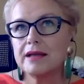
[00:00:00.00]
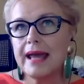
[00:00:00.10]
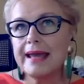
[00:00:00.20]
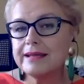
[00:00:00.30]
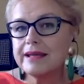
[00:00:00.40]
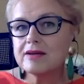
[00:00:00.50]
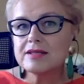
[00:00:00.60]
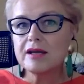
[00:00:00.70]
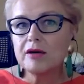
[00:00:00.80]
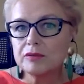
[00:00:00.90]
8
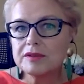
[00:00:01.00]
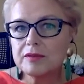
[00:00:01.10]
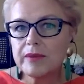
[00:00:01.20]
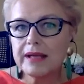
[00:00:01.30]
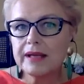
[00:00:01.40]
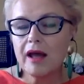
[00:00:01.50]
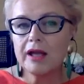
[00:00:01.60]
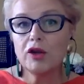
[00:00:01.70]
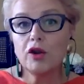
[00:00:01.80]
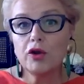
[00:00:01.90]
years old
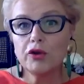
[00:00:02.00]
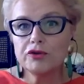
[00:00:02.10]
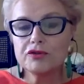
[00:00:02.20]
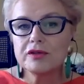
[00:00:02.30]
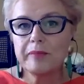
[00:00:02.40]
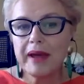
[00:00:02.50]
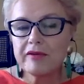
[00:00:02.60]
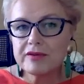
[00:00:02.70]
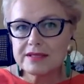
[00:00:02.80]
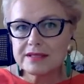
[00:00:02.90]
when I
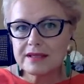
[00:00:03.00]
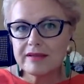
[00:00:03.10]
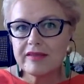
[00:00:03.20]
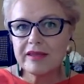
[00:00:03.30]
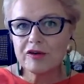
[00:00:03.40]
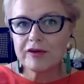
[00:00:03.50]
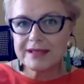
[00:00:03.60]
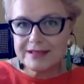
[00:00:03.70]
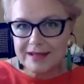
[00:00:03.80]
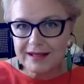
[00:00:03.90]
learned Paris
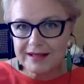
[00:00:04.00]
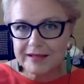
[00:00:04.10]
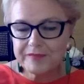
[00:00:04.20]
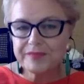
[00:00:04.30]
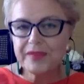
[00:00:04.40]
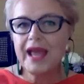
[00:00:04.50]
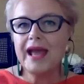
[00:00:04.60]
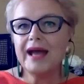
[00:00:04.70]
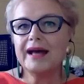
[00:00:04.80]
theoretically.